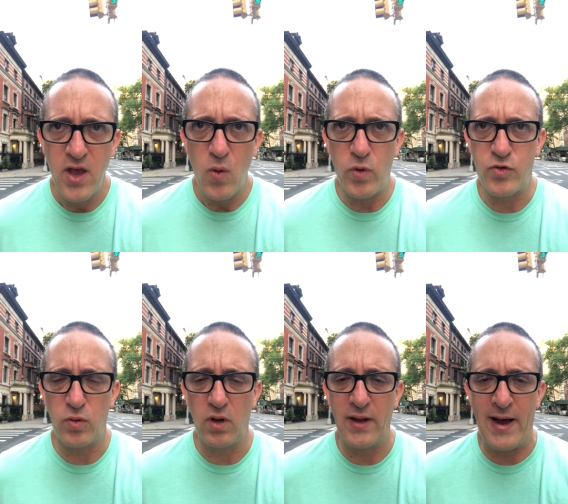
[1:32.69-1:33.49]
which
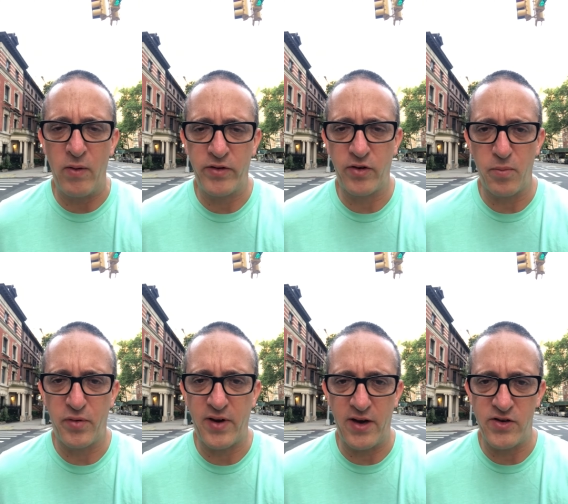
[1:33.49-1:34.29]
will allow a certain
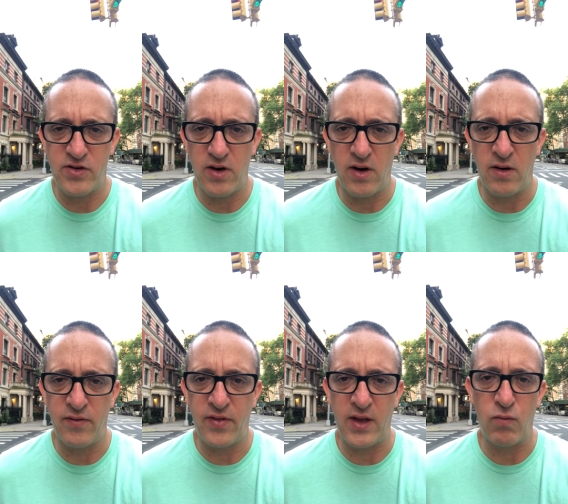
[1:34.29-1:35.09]
percentage
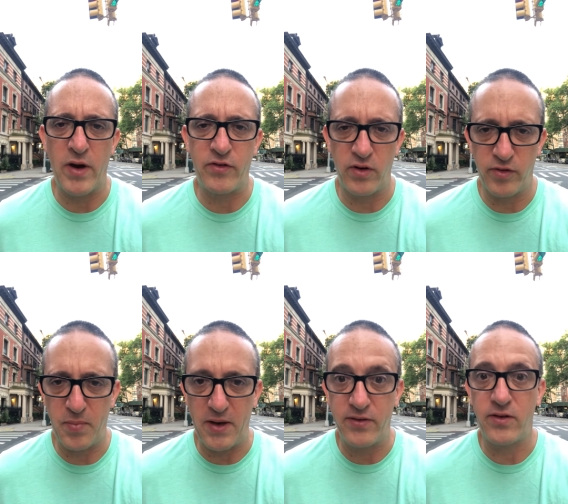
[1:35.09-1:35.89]
of the restaurant
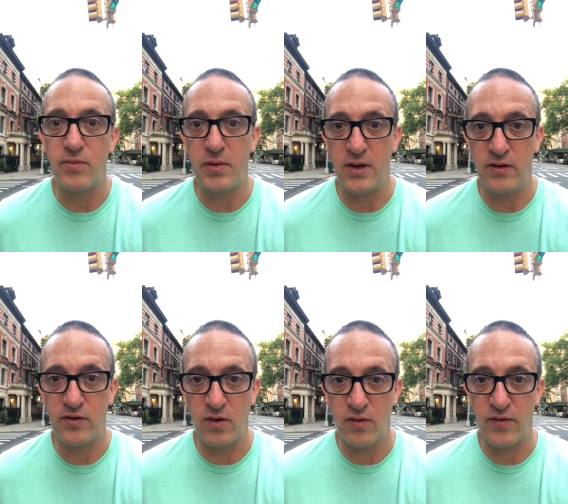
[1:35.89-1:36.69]
space to be
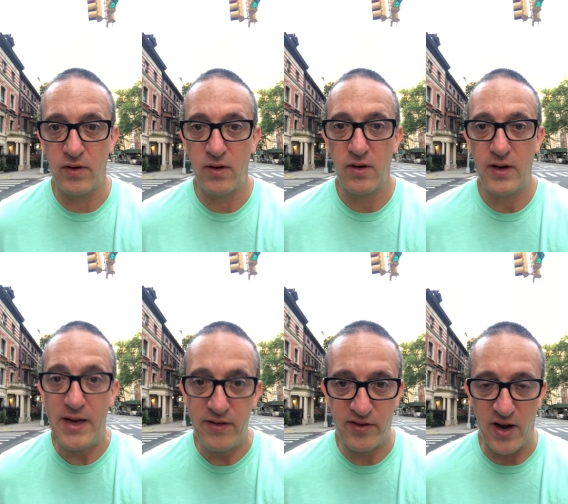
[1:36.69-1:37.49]
served
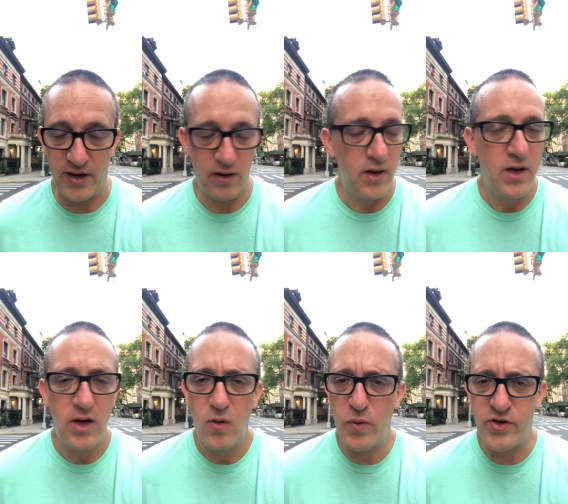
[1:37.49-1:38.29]
inside,
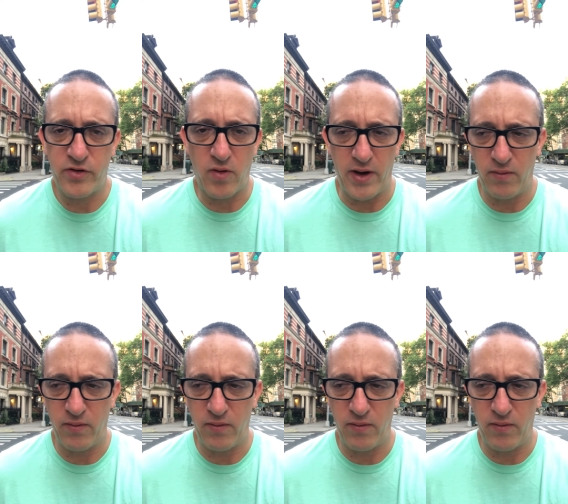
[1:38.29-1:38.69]
which is great.